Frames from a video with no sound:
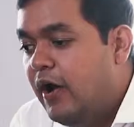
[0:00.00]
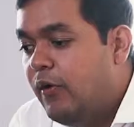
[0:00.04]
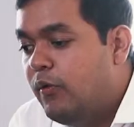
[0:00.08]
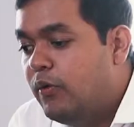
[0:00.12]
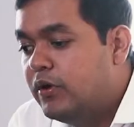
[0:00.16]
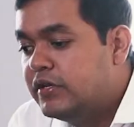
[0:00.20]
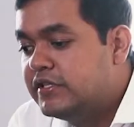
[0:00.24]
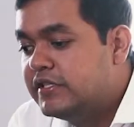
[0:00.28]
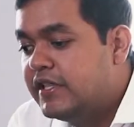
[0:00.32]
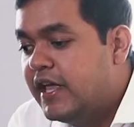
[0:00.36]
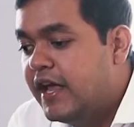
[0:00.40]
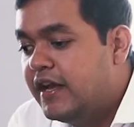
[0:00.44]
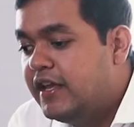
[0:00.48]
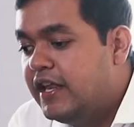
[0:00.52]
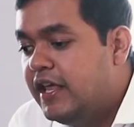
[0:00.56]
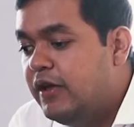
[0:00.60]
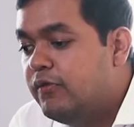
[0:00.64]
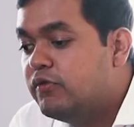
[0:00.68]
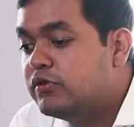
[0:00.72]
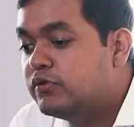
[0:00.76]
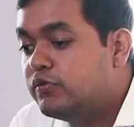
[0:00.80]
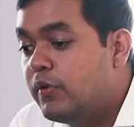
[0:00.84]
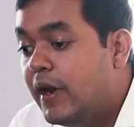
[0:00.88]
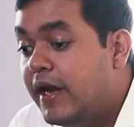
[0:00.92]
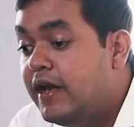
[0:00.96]
was that he
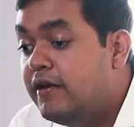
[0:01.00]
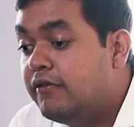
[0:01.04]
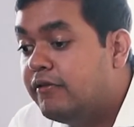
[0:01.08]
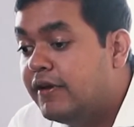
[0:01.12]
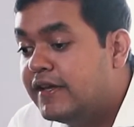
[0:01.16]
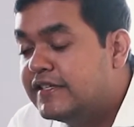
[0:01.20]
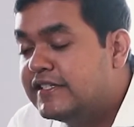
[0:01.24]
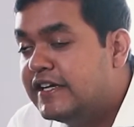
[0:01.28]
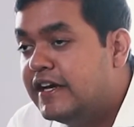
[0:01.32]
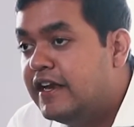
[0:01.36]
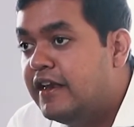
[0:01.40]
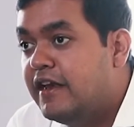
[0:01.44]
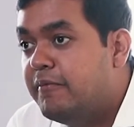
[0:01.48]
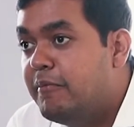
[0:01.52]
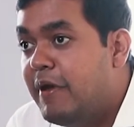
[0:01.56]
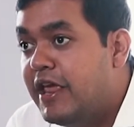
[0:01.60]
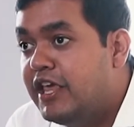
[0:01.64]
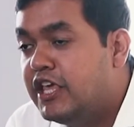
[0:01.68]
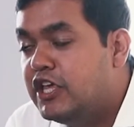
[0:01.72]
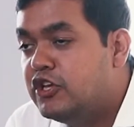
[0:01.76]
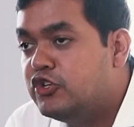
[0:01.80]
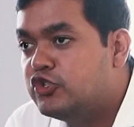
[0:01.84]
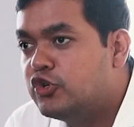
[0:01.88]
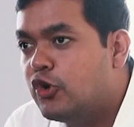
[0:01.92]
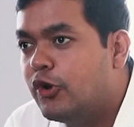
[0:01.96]
was very interested in
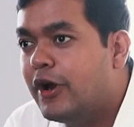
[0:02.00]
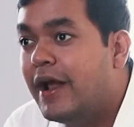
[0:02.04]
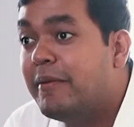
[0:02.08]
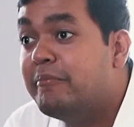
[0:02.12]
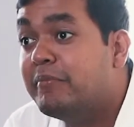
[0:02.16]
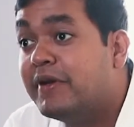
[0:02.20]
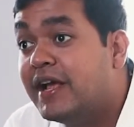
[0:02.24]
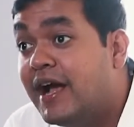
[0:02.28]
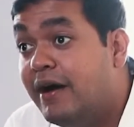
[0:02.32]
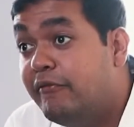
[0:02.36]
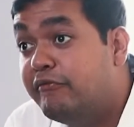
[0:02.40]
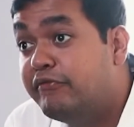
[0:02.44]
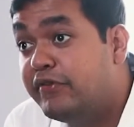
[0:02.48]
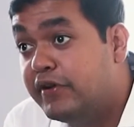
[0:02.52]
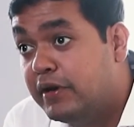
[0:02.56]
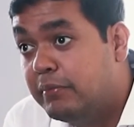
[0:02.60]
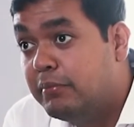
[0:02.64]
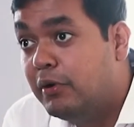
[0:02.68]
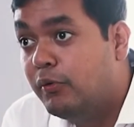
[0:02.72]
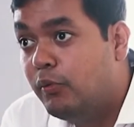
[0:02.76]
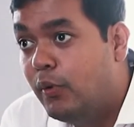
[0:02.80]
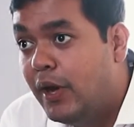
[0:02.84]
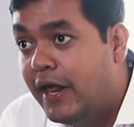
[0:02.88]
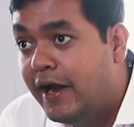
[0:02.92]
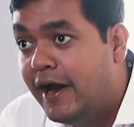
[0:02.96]
making sure I'm
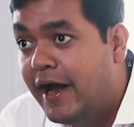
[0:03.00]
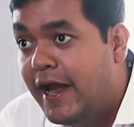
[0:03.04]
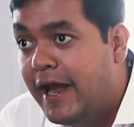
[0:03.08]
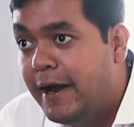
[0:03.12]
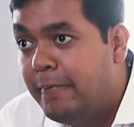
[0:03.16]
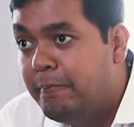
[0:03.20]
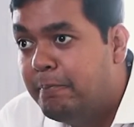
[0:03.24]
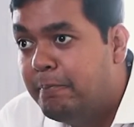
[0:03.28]
comfortable where I am.